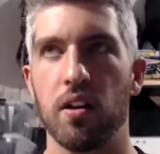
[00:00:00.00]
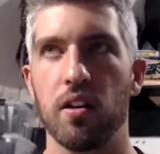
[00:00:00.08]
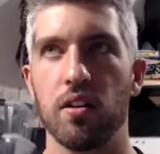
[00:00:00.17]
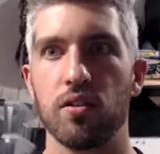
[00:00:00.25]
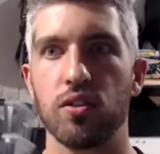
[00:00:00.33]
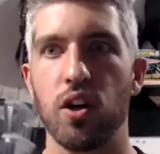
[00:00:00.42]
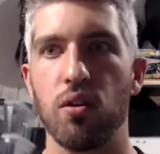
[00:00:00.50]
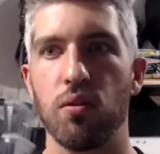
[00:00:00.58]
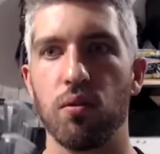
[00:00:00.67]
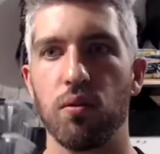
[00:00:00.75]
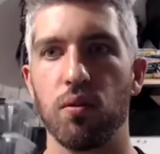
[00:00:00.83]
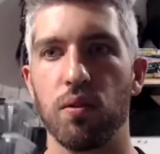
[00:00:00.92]
So
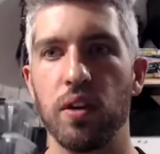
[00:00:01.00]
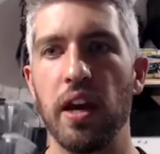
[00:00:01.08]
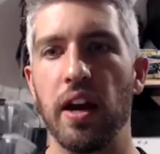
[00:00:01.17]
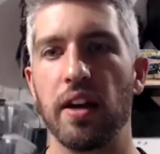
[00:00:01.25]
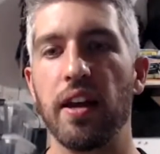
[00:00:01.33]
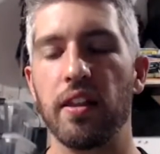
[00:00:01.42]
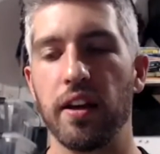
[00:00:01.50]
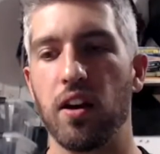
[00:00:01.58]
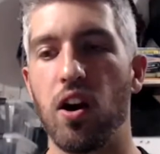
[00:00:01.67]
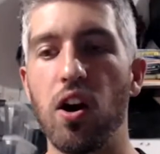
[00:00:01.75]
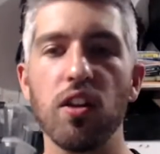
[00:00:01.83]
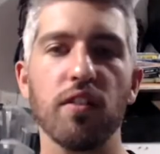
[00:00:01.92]
yeah, again, like
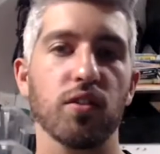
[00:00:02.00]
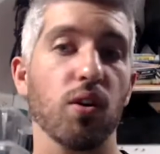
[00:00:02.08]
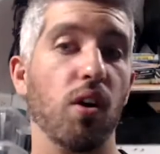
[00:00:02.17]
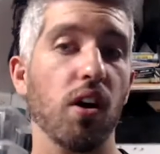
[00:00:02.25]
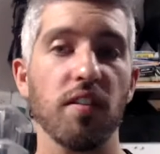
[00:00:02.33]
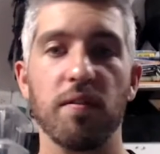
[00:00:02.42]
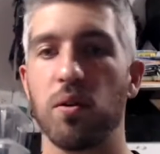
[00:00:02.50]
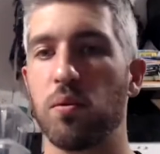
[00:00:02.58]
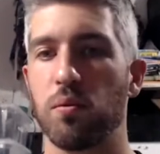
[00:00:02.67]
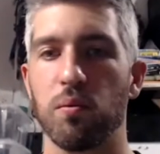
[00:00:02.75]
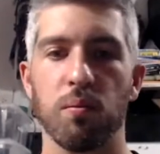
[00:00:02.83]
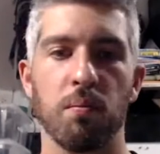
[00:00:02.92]
all of
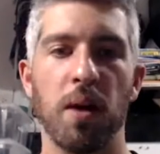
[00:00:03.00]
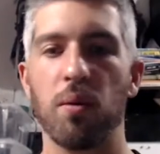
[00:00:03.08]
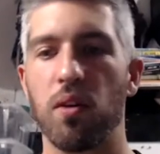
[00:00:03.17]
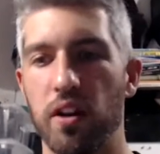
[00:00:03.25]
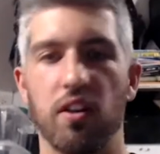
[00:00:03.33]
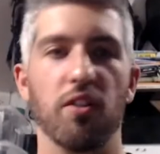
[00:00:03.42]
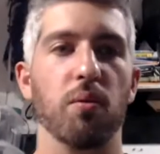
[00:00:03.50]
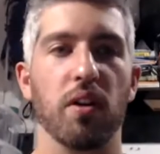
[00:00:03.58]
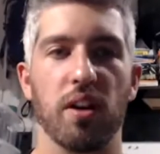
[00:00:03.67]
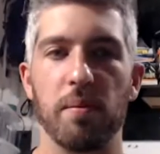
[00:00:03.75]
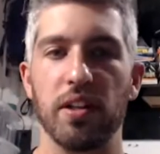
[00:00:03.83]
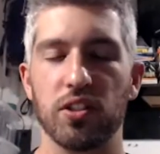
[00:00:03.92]
my work and all the work
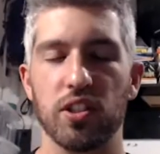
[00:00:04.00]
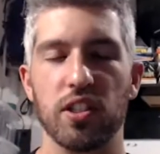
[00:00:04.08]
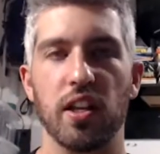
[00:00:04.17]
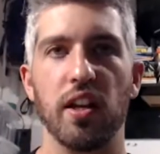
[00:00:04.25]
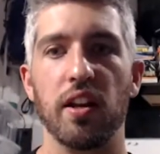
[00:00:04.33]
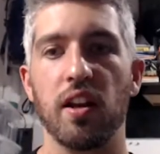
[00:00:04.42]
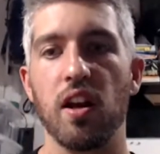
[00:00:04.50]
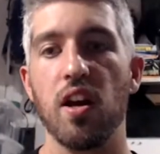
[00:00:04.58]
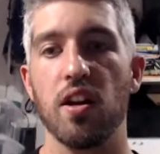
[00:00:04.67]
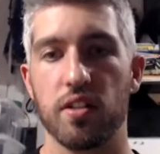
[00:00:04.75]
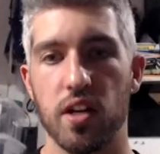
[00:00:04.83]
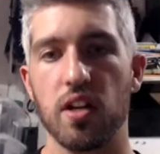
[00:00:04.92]
I'm interested in
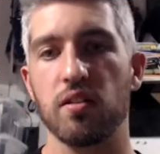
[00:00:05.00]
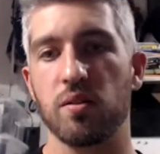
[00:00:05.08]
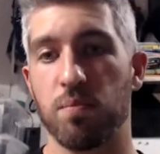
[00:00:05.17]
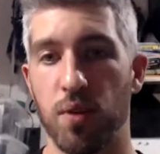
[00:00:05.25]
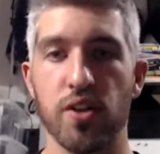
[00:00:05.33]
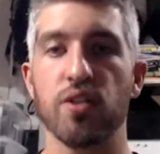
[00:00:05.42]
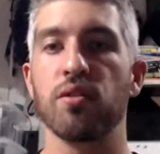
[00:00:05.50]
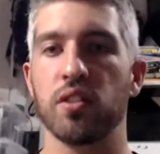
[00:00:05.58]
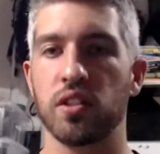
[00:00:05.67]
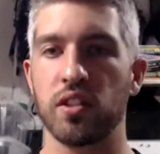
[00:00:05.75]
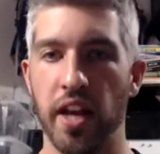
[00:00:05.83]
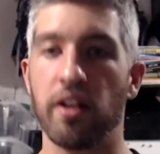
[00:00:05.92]
does
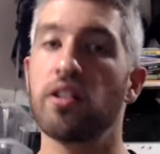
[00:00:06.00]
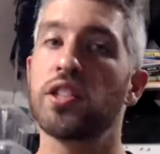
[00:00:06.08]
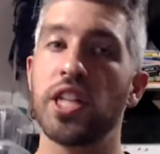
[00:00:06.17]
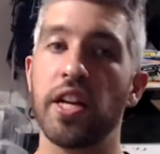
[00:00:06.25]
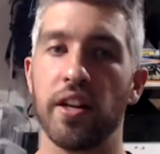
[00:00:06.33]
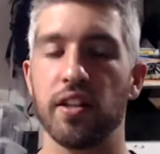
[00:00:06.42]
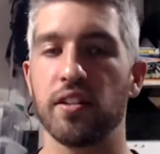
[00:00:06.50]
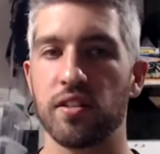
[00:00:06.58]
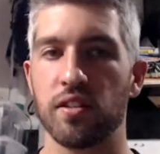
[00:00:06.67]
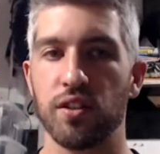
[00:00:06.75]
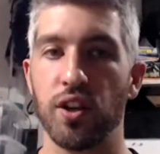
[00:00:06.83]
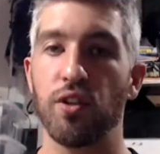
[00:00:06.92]
produce energy. It
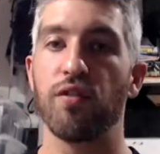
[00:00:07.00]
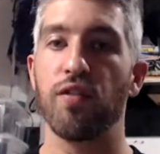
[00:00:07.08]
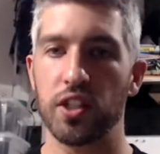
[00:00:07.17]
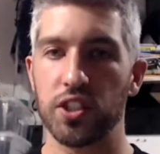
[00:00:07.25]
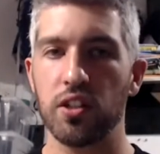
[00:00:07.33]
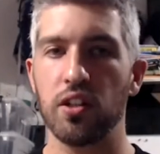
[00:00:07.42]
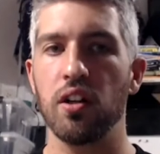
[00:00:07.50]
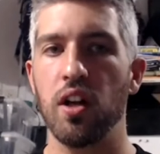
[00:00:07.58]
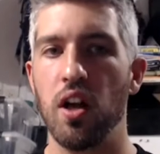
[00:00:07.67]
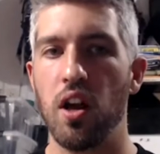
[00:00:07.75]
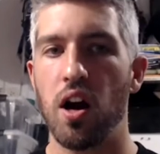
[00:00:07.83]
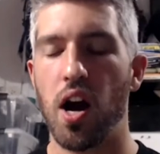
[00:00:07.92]
is, functional.
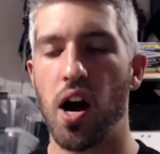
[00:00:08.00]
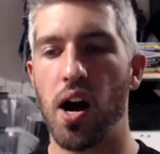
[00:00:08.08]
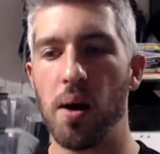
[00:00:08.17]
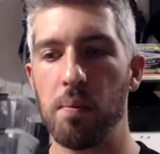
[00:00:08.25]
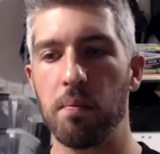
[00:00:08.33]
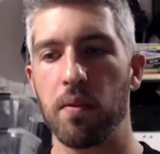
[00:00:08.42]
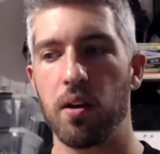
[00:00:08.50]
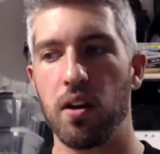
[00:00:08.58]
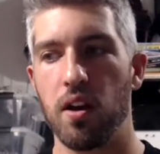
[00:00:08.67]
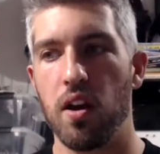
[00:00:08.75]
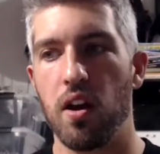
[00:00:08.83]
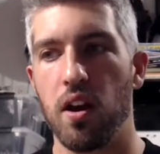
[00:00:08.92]

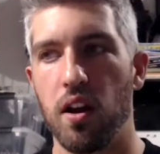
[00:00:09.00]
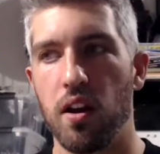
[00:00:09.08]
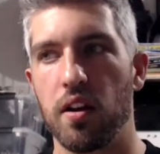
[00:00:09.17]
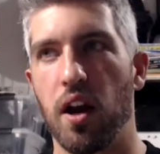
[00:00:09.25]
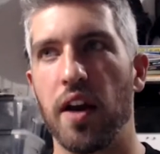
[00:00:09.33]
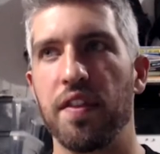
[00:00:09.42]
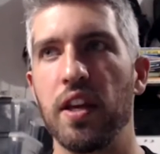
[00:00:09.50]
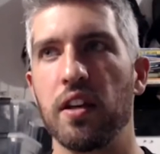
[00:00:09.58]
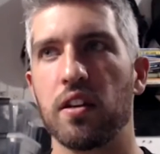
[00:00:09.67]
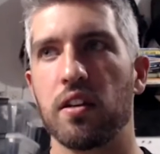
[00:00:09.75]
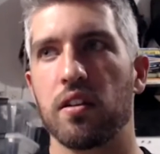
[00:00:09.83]
I think